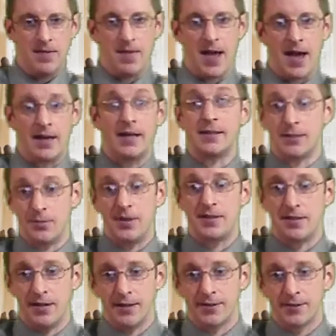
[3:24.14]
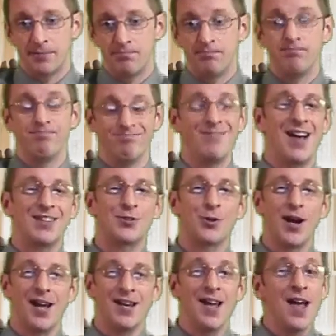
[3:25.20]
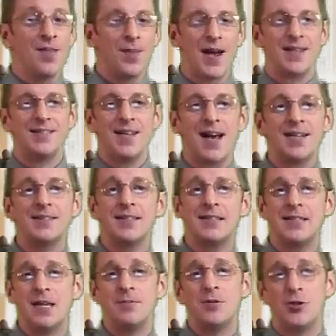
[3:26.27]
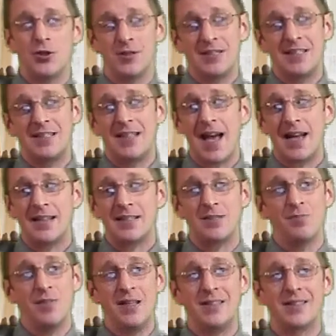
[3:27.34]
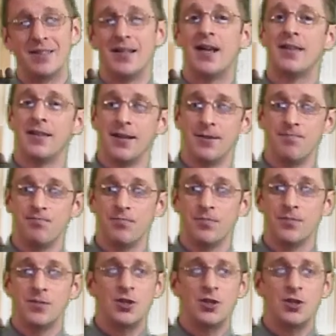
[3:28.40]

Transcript: In that it's a business. And that's right. That tax exemption status means nothing.